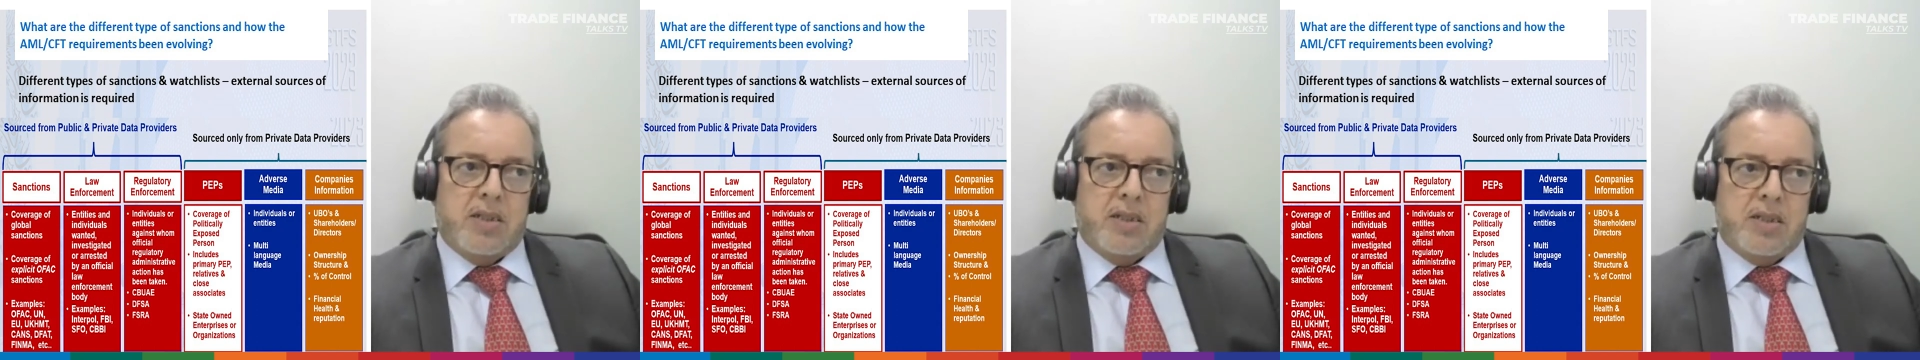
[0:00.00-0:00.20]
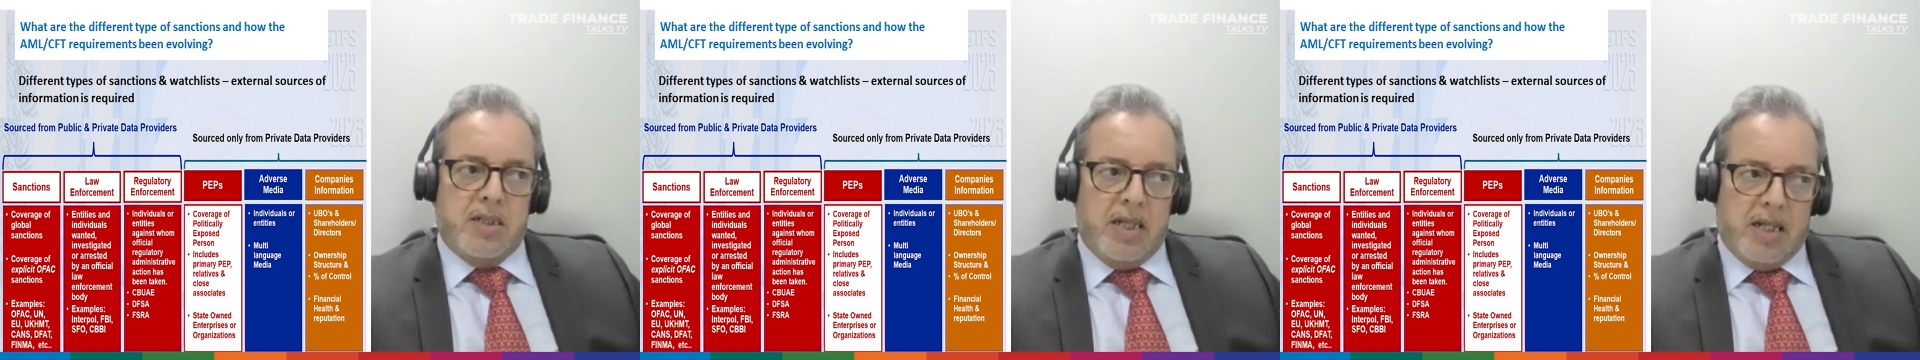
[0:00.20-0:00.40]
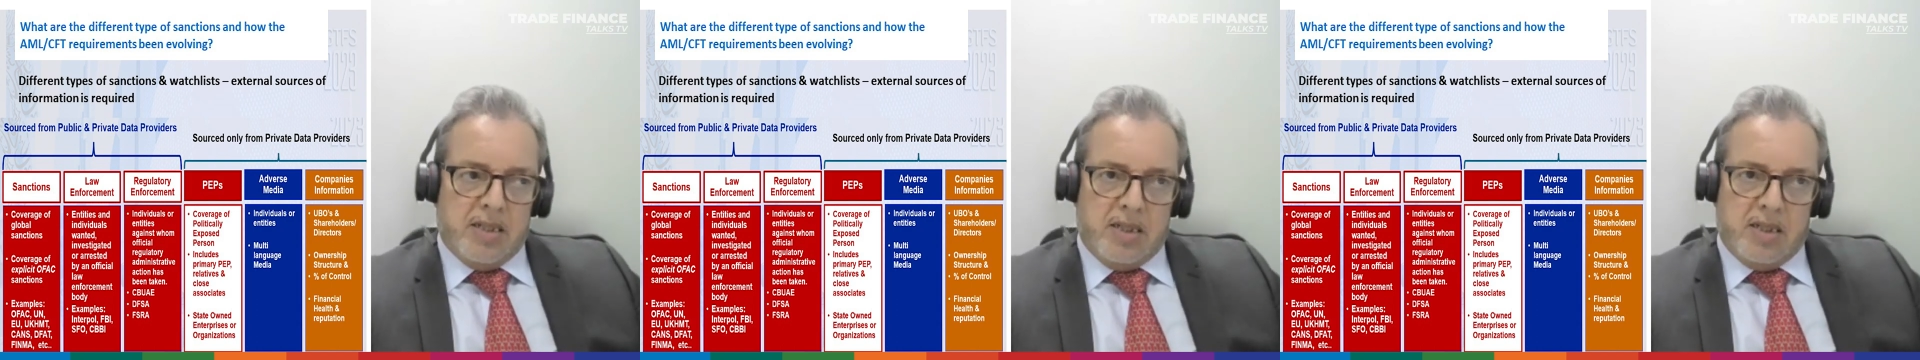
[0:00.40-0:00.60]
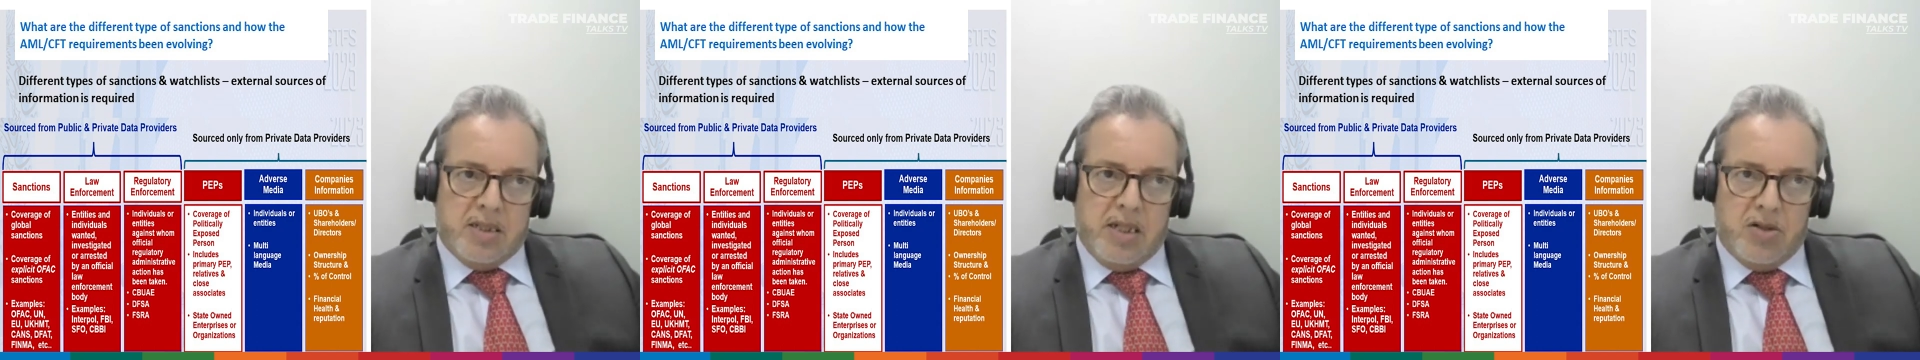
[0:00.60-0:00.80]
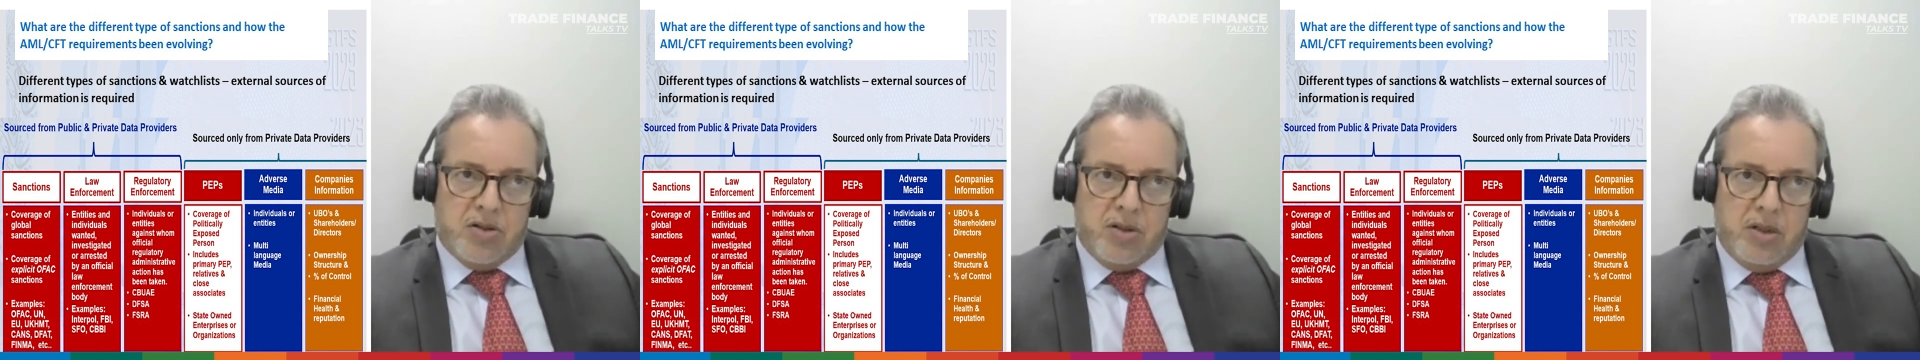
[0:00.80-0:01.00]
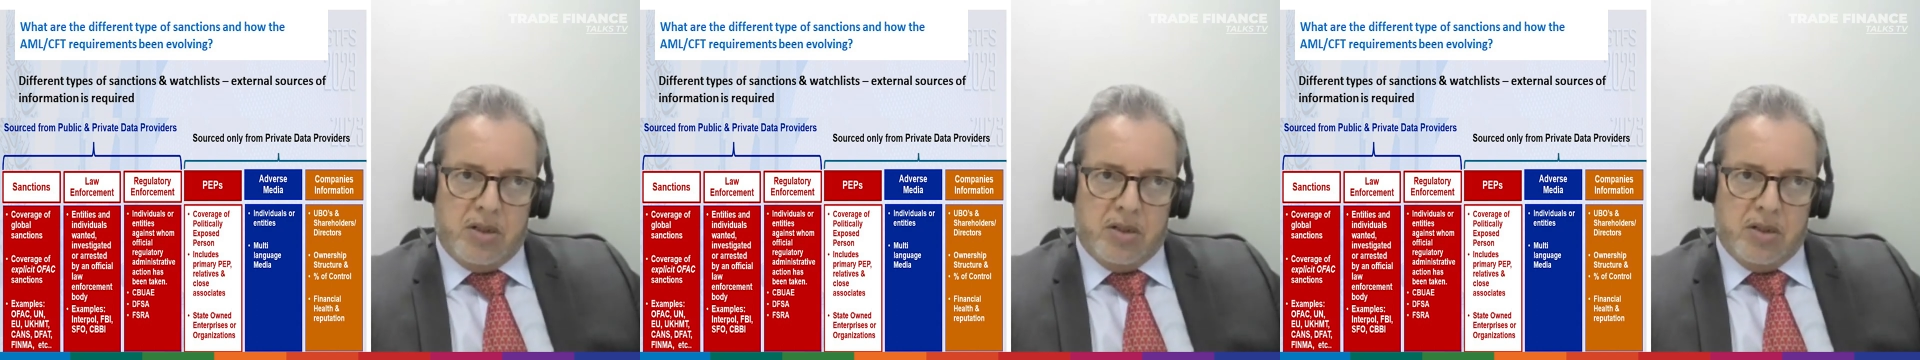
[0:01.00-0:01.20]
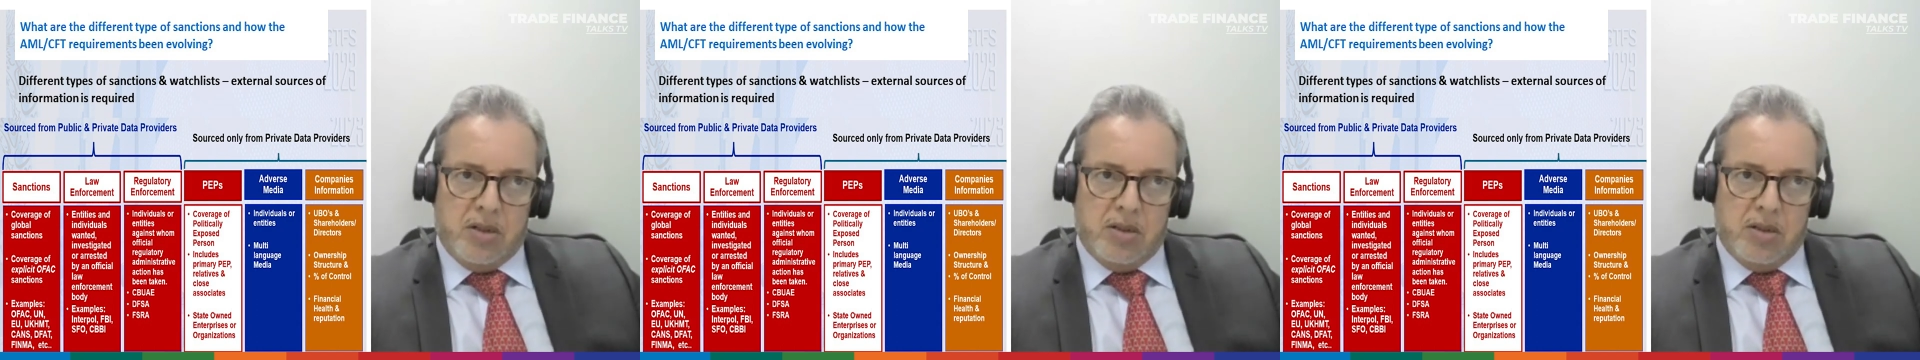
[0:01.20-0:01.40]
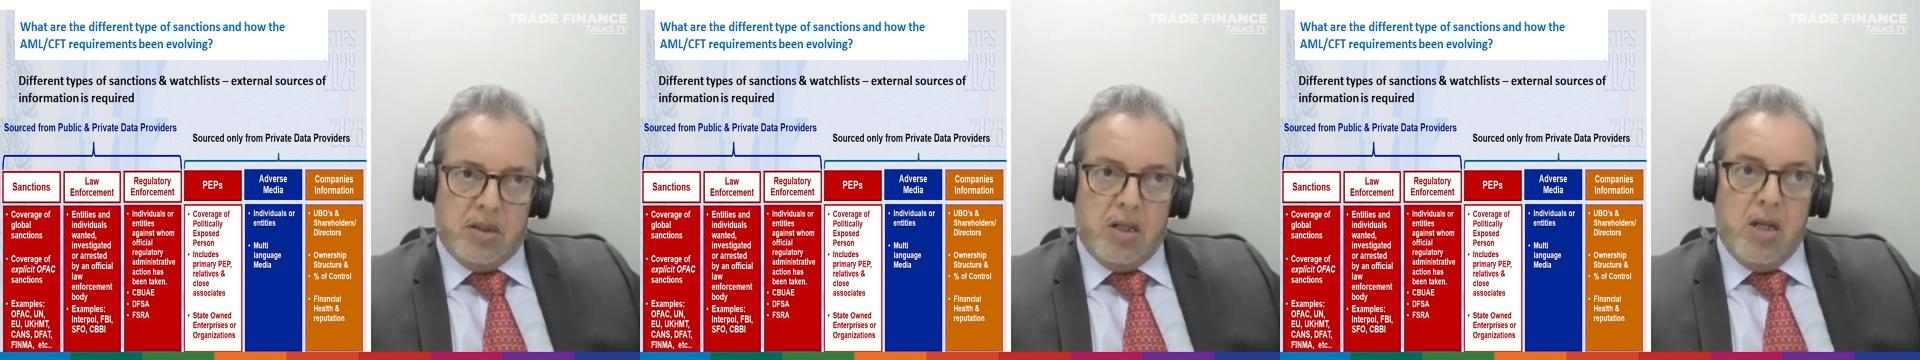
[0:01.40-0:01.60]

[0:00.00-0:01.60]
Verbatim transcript: entity as a sanction.